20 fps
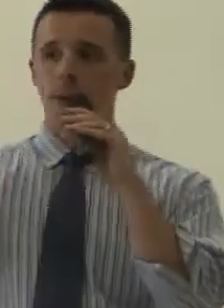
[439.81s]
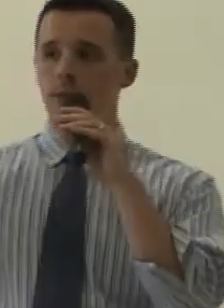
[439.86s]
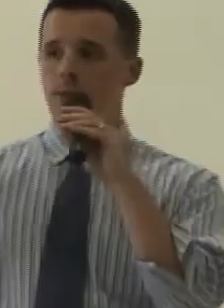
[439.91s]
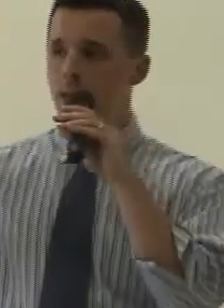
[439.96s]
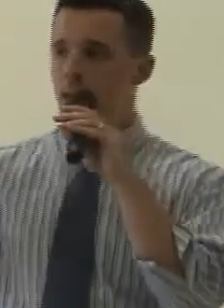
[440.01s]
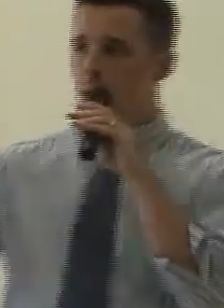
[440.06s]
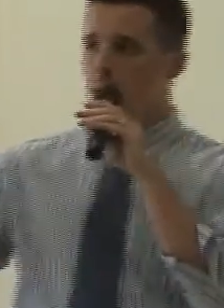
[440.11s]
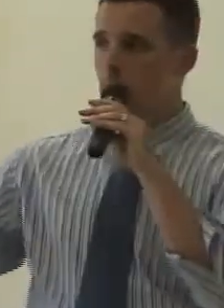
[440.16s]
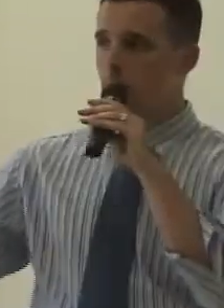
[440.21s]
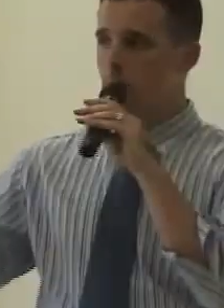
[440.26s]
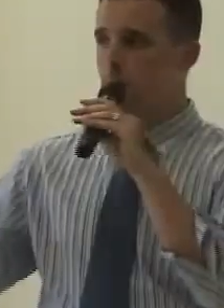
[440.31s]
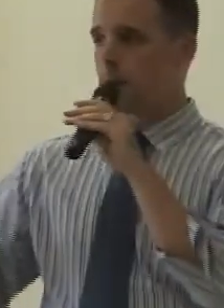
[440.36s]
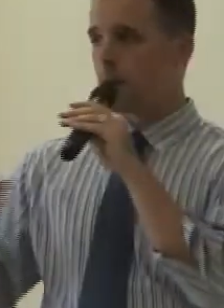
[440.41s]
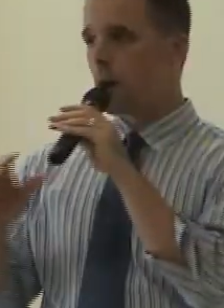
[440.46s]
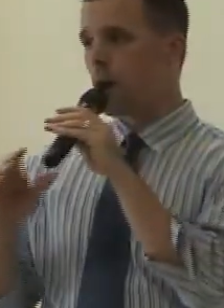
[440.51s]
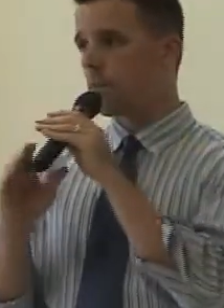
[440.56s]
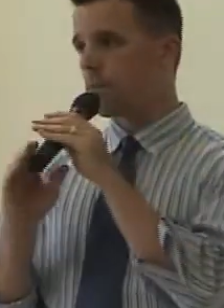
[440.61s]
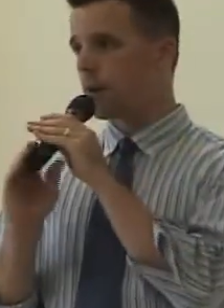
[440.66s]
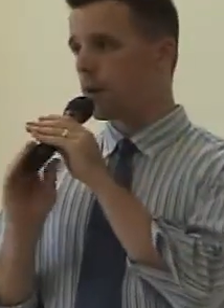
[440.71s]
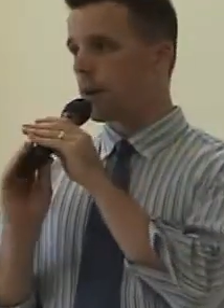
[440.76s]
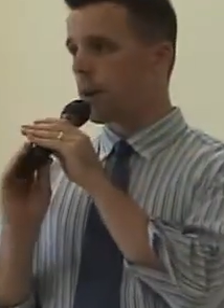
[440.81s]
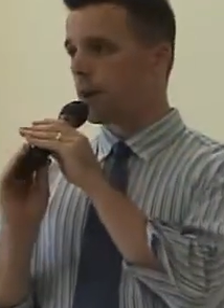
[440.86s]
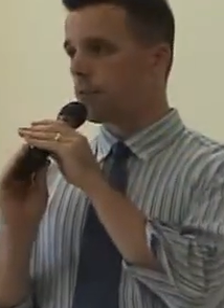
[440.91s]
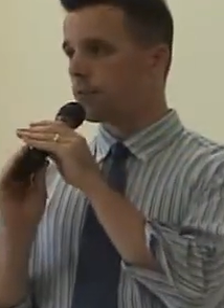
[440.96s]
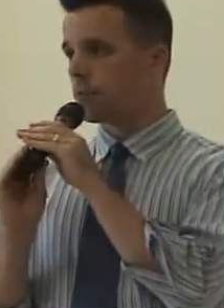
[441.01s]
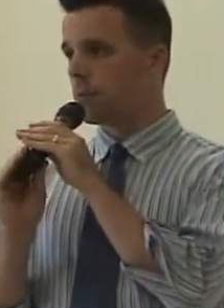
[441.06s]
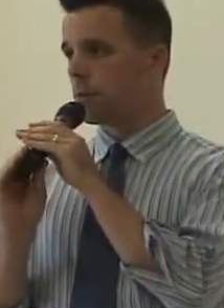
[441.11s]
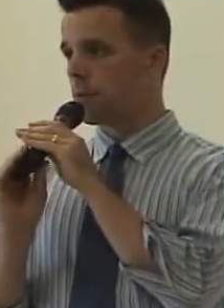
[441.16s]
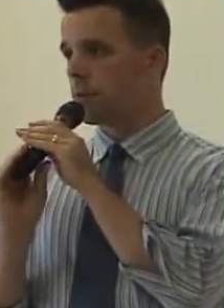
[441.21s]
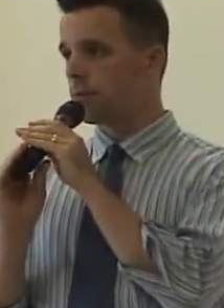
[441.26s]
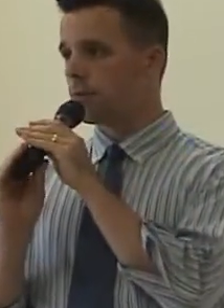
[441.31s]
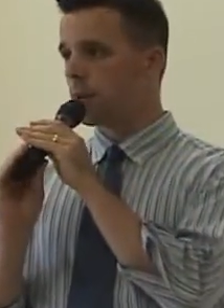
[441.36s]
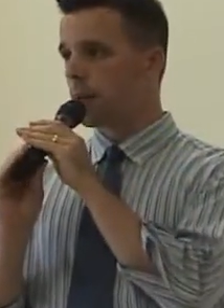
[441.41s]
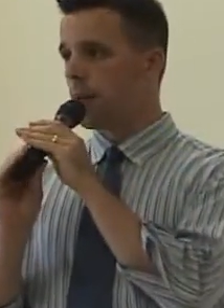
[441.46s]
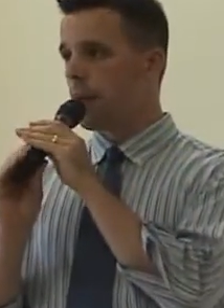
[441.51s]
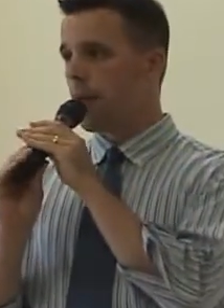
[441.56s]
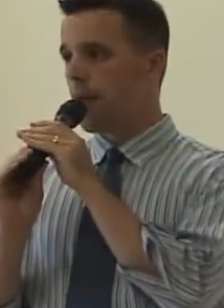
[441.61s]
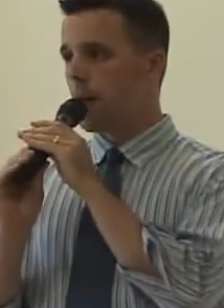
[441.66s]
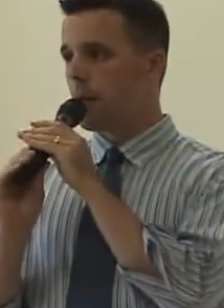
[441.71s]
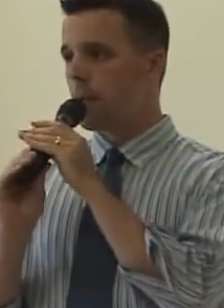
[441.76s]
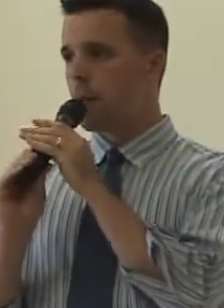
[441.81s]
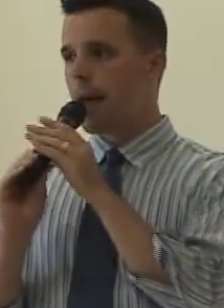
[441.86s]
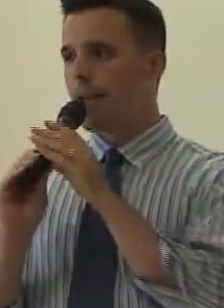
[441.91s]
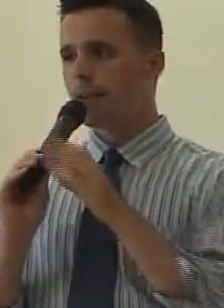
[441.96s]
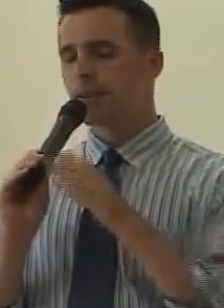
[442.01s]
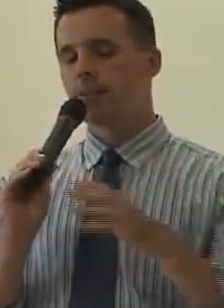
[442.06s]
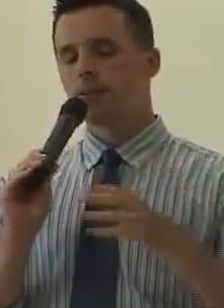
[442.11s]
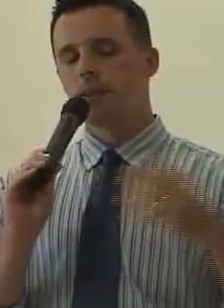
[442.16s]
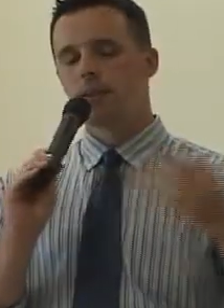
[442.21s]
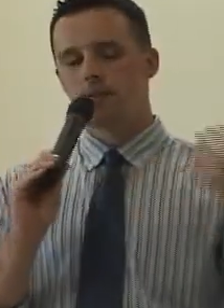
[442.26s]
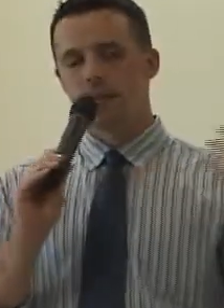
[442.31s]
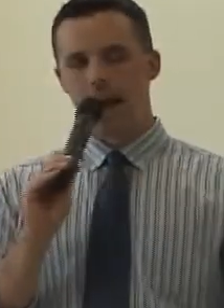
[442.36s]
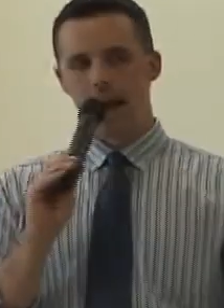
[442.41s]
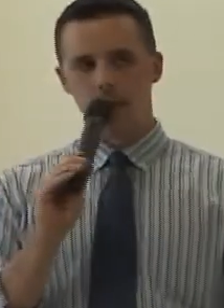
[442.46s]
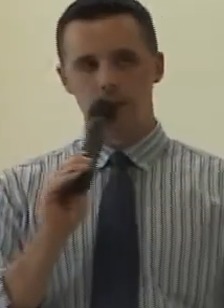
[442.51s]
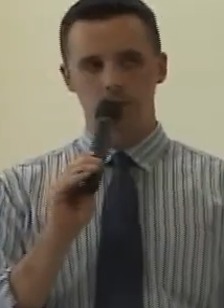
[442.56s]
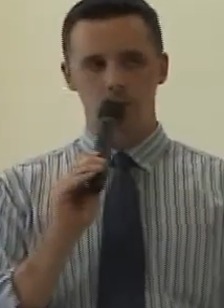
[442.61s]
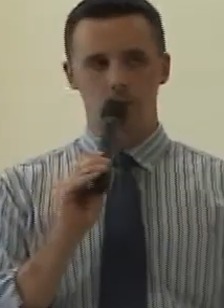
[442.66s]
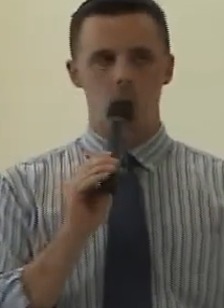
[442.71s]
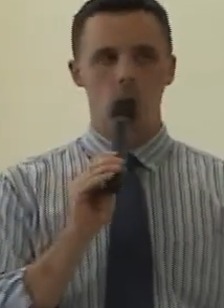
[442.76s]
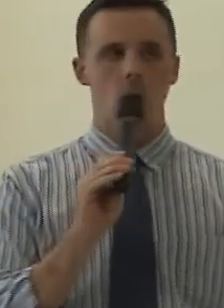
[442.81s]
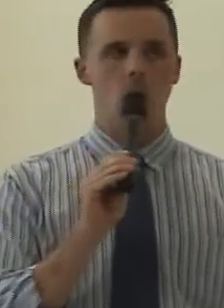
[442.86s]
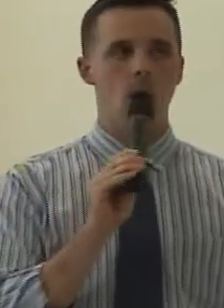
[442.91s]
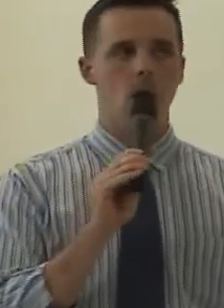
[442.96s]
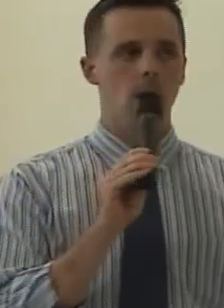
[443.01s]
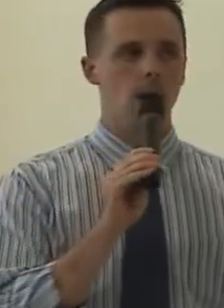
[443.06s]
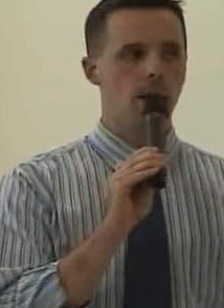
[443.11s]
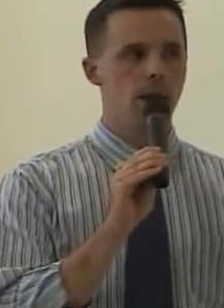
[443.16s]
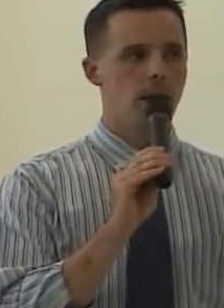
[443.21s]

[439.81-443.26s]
they were ripping off their customers. And Micah said that is wrong.